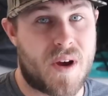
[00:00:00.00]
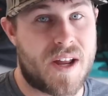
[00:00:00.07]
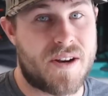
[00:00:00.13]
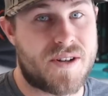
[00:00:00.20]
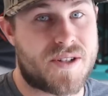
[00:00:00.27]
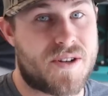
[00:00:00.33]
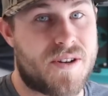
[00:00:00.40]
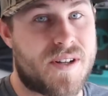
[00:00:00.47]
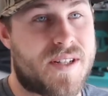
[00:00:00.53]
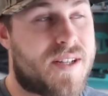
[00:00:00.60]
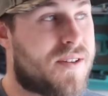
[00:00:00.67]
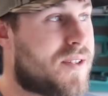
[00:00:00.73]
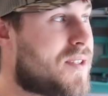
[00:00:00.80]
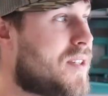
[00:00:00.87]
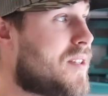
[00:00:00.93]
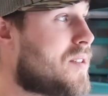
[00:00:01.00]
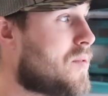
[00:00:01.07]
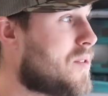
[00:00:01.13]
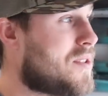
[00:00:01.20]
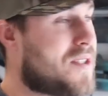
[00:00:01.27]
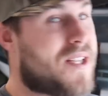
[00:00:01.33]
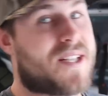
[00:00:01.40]
waders during teal season
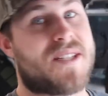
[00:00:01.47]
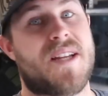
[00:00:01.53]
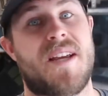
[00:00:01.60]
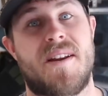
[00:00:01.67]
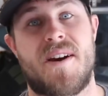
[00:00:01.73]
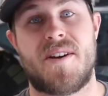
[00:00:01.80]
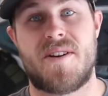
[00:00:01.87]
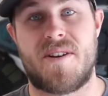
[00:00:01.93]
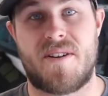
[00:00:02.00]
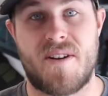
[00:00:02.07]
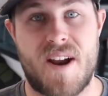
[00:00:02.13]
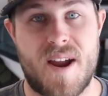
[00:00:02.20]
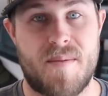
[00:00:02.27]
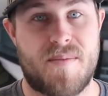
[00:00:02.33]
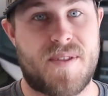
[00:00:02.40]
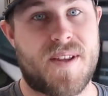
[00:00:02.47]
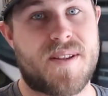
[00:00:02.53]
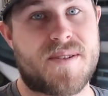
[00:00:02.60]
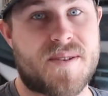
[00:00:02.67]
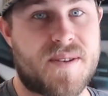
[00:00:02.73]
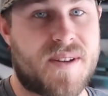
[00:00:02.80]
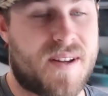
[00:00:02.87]
with 1600 gram
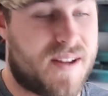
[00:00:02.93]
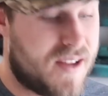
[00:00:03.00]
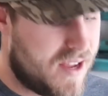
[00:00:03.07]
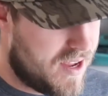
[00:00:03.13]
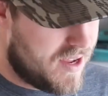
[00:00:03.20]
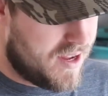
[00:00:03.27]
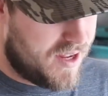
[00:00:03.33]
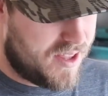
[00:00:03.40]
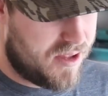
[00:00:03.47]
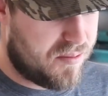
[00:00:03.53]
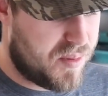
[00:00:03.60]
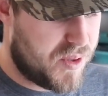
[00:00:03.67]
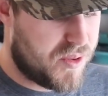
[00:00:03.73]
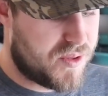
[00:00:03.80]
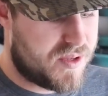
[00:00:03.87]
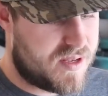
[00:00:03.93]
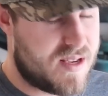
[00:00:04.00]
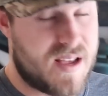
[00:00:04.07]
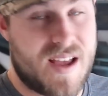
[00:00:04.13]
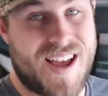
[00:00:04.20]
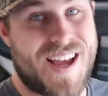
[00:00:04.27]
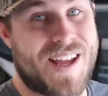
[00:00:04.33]
thin slit in the
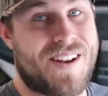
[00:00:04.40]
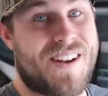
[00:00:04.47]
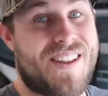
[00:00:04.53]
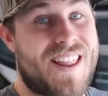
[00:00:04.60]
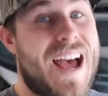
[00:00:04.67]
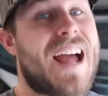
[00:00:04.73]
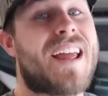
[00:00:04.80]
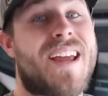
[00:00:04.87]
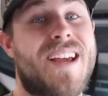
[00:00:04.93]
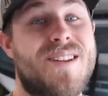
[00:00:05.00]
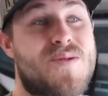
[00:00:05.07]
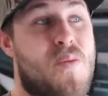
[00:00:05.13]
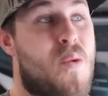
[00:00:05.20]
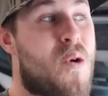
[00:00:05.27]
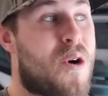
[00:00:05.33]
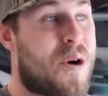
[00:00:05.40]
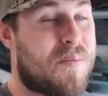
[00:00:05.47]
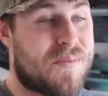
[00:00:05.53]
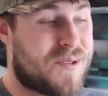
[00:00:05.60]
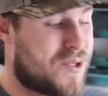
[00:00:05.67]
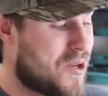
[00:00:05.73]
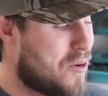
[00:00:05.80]
boots, and that gets warm.
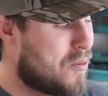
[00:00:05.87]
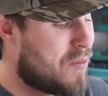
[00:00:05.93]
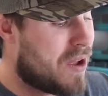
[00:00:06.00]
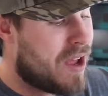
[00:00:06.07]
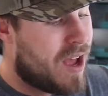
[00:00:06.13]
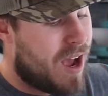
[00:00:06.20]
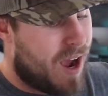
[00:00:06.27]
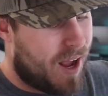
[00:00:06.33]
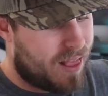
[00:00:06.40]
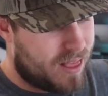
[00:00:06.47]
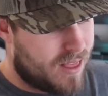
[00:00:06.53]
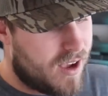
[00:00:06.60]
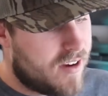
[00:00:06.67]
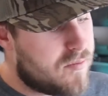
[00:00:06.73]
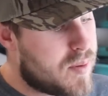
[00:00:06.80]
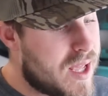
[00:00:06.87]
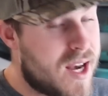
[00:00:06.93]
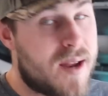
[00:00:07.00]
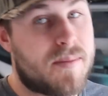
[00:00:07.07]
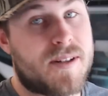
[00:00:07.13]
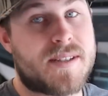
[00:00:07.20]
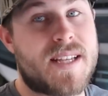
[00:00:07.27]
So I love being
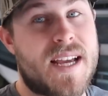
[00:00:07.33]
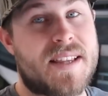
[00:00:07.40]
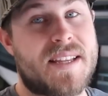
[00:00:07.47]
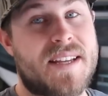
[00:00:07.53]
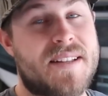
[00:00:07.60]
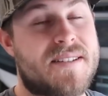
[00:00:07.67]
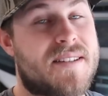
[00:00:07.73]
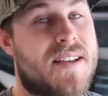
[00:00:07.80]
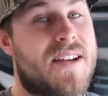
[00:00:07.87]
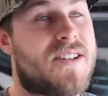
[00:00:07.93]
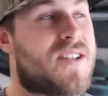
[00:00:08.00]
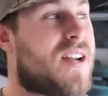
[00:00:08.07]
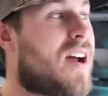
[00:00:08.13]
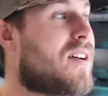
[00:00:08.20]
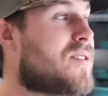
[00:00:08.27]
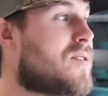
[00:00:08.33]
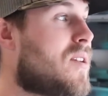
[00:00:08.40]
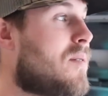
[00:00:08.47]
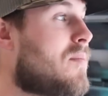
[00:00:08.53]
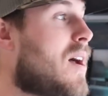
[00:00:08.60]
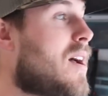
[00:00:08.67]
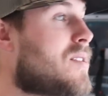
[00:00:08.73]
able to take the insulation out so that
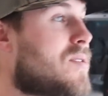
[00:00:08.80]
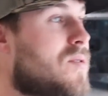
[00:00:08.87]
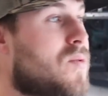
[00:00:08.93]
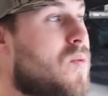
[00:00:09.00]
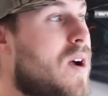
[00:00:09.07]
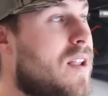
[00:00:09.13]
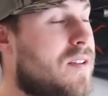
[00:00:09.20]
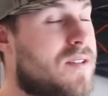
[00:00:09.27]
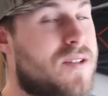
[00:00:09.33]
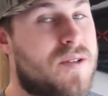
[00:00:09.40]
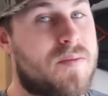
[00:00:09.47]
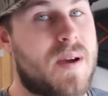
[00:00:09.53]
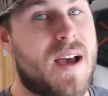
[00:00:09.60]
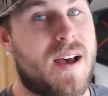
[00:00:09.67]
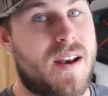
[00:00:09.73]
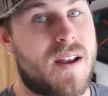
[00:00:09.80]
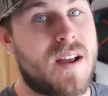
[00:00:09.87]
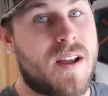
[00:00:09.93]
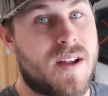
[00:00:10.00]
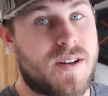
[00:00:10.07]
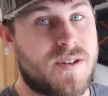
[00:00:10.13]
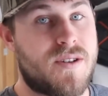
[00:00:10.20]
I'm not sweating too bad
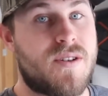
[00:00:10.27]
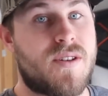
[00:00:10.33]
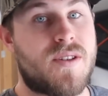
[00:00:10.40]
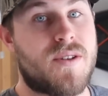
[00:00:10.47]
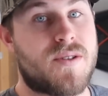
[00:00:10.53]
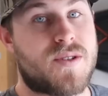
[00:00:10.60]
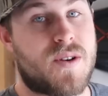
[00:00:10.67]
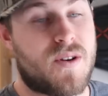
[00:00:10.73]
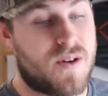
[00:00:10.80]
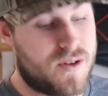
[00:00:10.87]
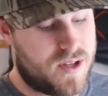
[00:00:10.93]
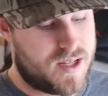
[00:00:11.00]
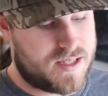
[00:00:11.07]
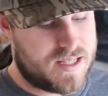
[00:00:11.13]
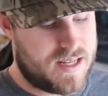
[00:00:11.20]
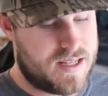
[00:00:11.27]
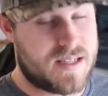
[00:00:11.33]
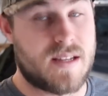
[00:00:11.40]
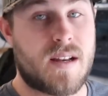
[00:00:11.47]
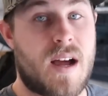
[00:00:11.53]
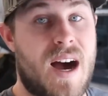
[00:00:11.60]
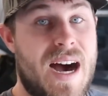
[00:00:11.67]
during those early
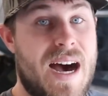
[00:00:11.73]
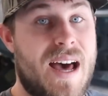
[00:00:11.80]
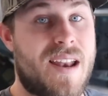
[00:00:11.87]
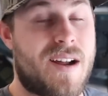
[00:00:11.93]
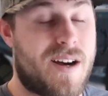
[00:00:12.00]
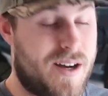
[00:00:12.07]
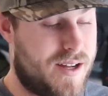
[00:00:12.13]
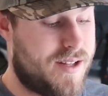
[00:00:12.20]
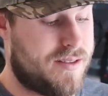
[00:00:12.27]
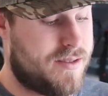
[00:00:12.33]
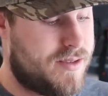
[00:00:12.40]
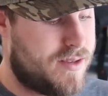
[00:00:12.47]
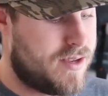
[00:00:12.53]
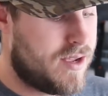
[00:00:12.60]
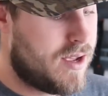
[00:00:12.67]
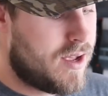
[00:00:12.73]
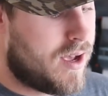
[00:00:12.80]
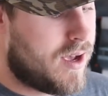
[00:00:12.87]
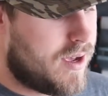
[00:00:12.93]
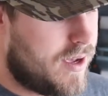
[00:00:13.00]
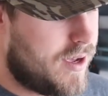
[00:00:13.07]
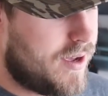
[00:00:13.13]
season hot hunts.
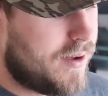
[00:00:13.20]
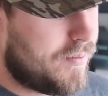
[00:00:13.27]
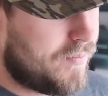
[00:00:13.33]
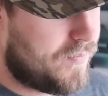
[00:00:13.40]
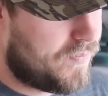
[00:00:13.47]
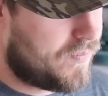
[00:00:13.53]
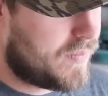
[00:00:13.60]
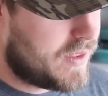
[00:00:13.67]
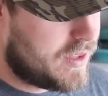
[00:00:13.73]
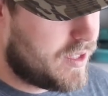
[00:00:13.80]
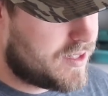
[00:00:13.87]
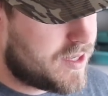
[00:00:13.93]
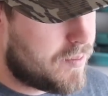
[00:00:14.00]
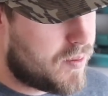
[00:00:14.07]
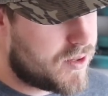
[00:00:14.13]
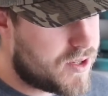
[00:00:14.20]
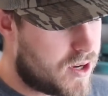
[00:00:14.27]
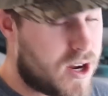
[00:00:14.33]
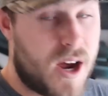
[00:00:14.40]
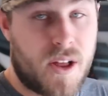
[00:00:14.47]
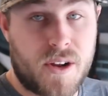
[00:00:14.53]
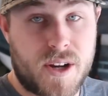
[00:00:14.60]
The zippers are
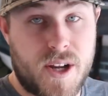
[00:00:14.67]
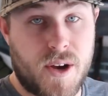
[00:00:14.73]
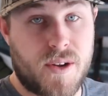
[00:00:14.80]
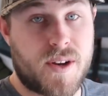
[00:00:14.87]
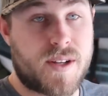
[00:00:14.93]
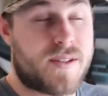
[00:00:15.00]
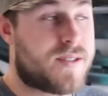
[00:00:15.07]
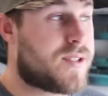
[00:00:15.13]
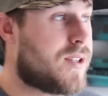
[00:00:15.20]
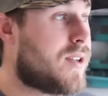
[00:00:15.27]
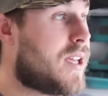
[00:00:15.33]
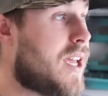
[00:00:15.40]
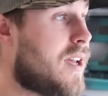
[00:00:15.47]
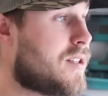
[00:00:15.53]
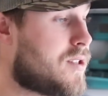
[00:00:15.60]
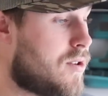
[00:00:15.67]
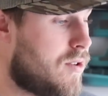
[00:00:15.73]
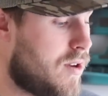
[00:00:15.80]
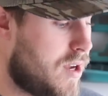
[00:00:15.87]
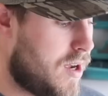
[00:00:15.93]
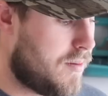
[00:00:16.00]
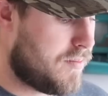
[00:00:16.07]
color coded, so you can't screw
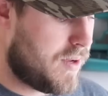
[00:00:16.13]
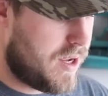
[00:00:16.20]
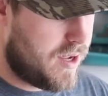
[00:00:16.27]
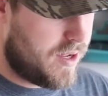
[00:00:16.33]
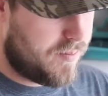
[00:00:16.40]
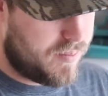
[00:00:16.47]
it up. I